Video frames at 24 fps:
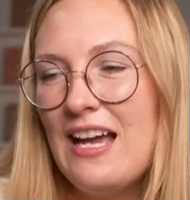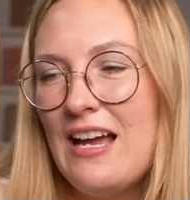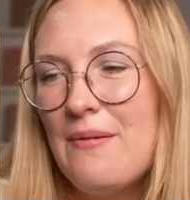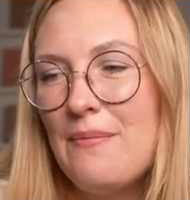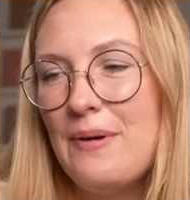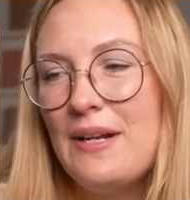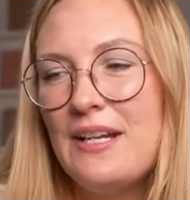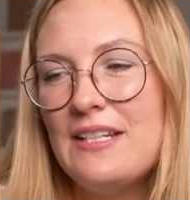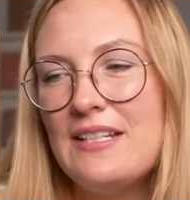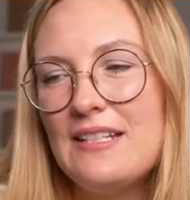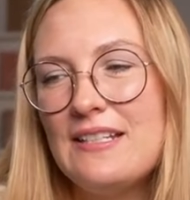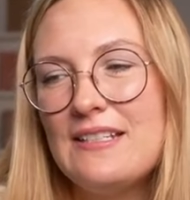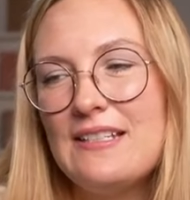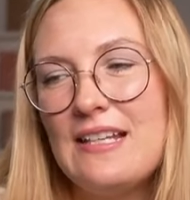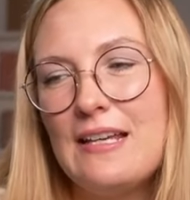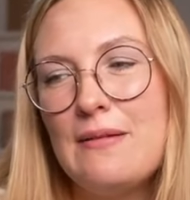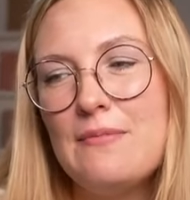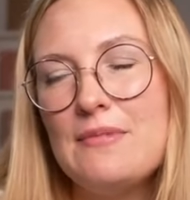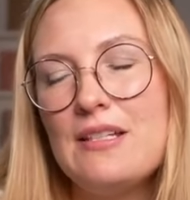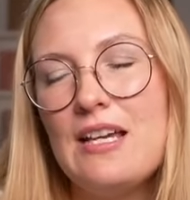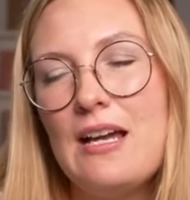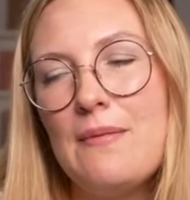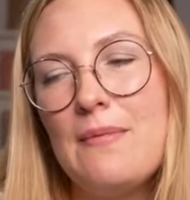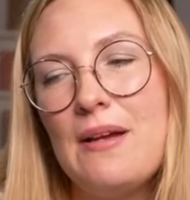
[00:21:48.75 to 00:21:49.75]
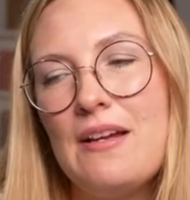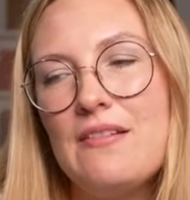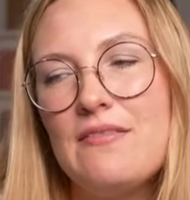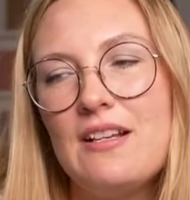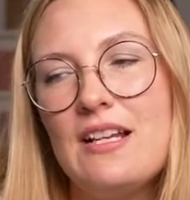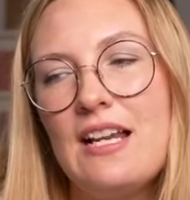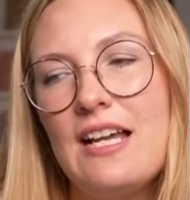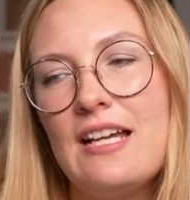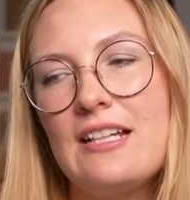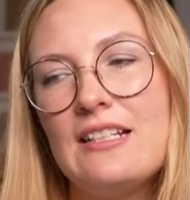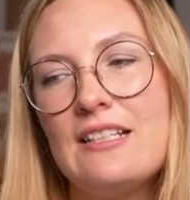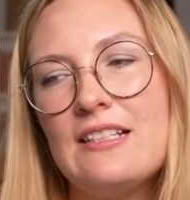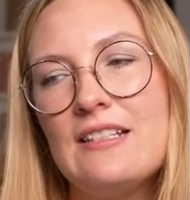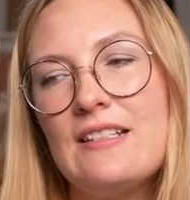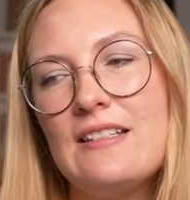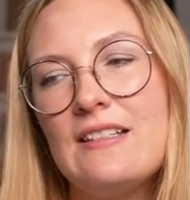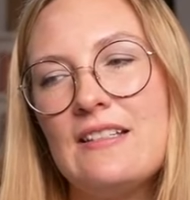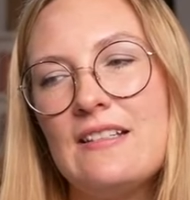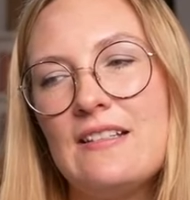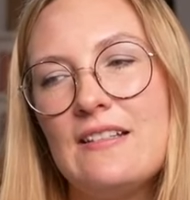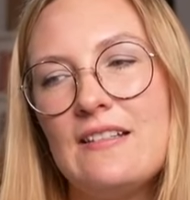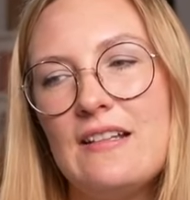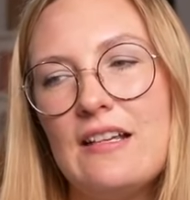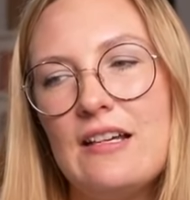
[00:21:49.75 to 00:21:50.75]
But at the same time, I feel like this
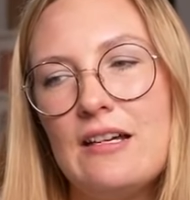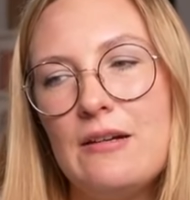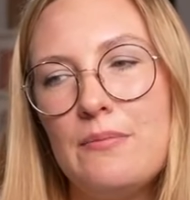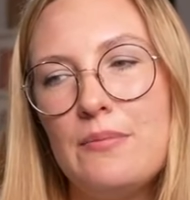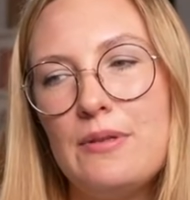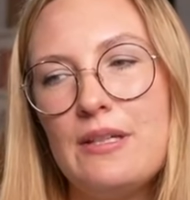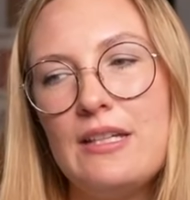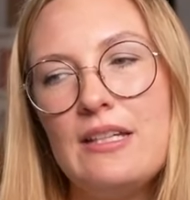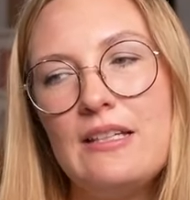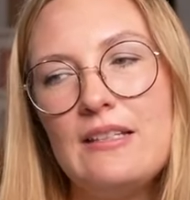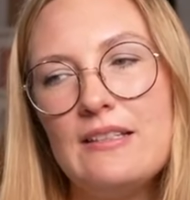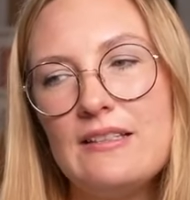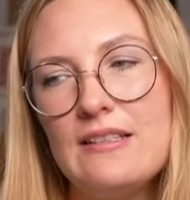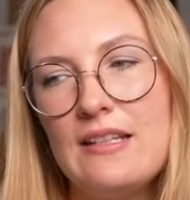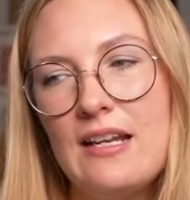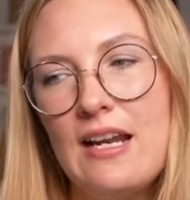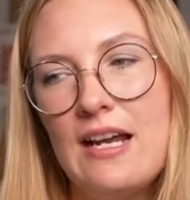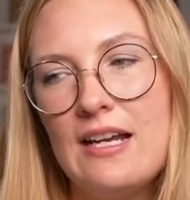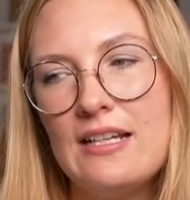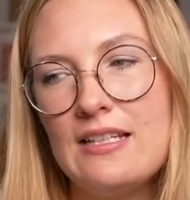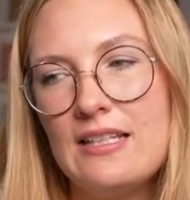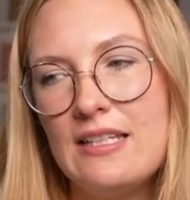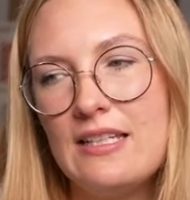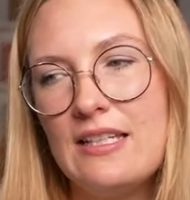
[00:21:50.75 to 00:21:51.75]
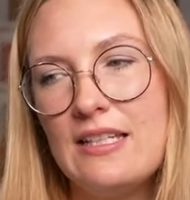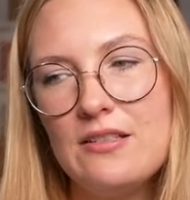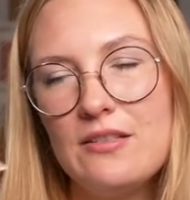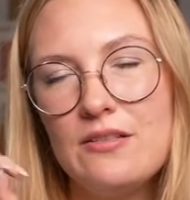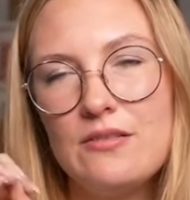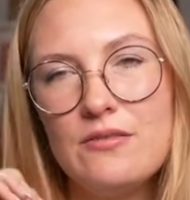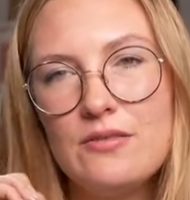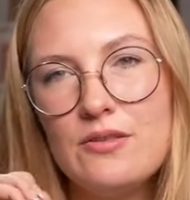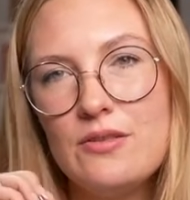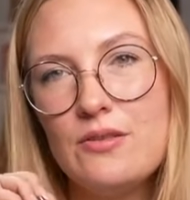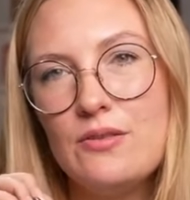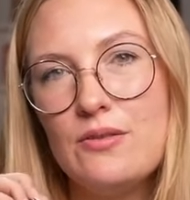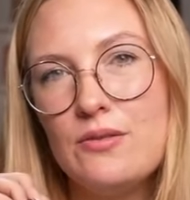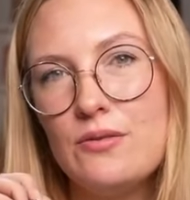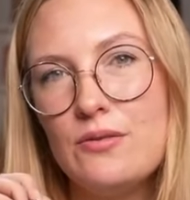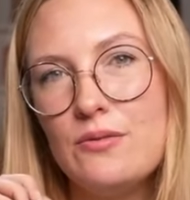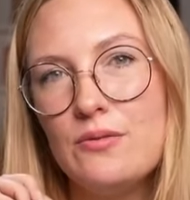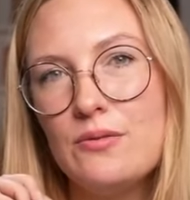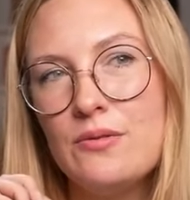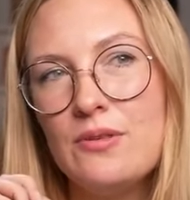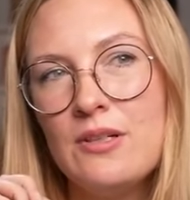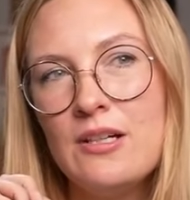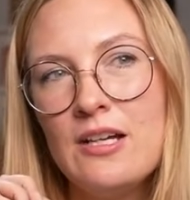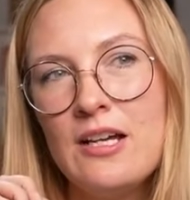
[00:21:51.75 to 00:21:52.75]
is a piece that I need. Mm-hmm.